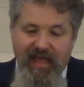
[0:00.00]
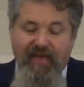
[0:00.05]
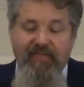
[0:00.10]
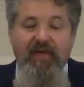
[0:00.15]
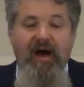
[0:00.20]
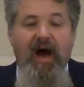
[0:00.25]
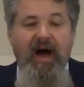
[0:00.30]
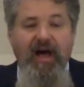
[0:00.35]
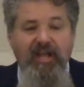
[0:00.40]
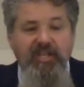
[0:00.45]

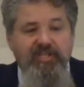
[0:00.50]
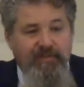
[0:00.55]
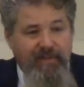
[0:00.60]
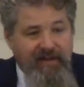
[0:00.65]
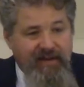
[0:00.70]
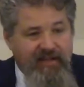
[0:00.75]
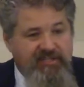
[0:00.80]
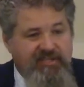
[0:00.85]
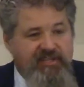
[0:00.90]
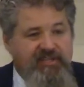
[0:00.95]
and the
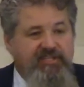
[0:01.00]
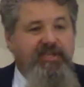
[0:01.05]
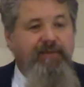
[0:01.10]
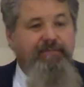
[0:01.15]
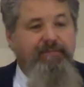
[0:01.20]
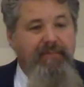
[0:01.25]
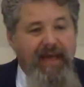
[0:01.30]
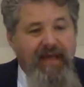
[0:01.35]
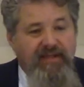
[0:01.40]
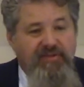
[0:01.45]
husband is to
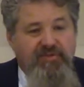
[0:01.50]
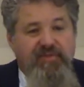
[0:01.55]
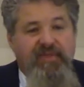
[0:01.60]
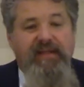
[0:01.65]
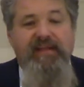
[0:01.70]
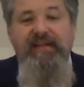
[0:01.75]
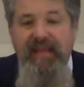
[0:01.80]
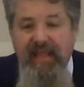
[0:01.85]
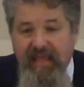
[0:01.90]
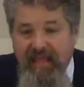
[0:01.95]
submit to
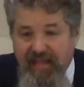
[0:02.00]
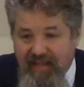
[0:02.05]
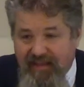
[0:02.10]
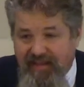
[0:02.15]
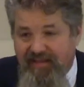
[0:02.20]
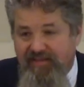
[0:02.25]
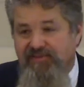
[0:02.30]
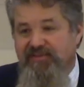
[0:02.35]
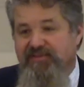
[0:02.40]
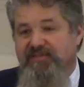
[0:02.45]
the
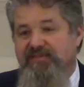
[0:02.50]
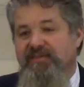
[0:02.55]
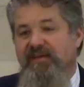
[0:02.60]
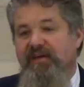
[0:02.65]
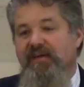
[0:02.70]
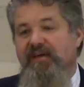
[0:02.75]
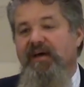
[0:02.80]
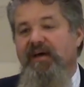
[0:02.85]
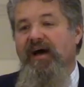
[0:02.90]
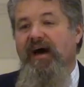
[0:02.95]
needs
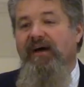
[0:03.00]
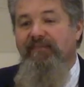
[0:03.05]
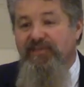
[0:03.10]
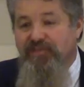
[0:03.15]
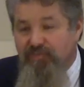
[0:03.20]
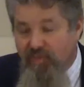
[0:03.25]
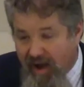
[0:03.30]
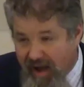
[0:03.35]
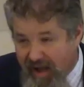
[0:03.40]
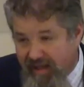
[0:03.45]
of
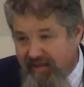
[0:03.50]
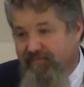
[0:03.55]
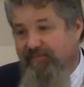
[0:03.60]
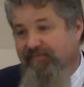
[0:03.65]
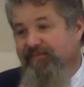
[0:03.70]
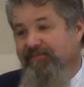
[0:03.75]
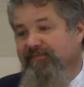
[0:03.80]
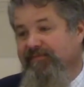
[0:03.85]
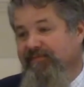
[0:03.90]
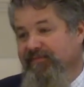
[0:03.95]
his
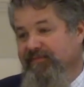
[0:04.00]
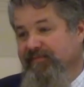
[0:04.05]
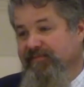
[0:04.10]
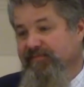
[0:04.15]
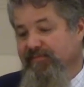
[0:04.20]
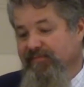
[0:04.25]
wife.